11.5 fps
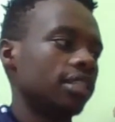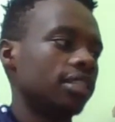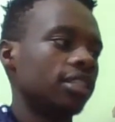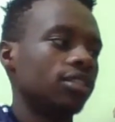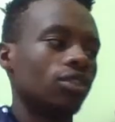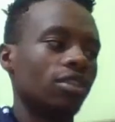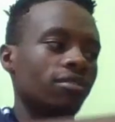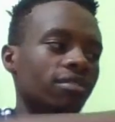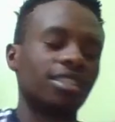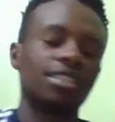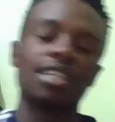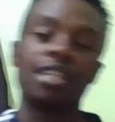since you have
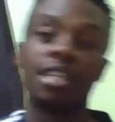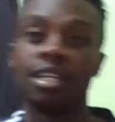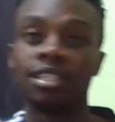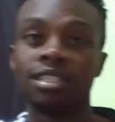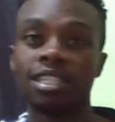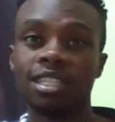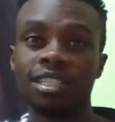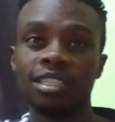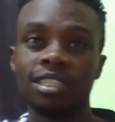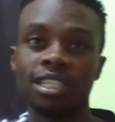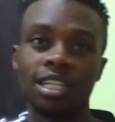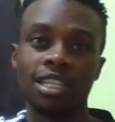tested the strategy
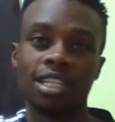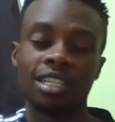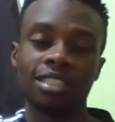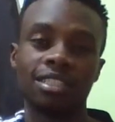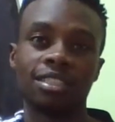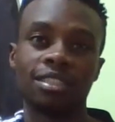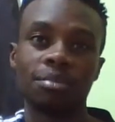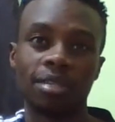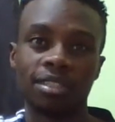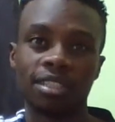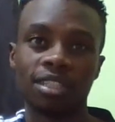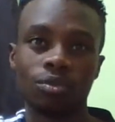and it has
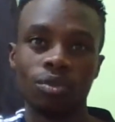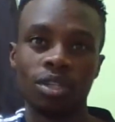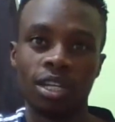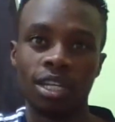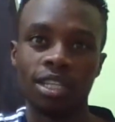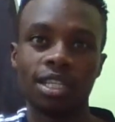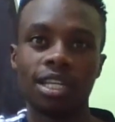60% win rate,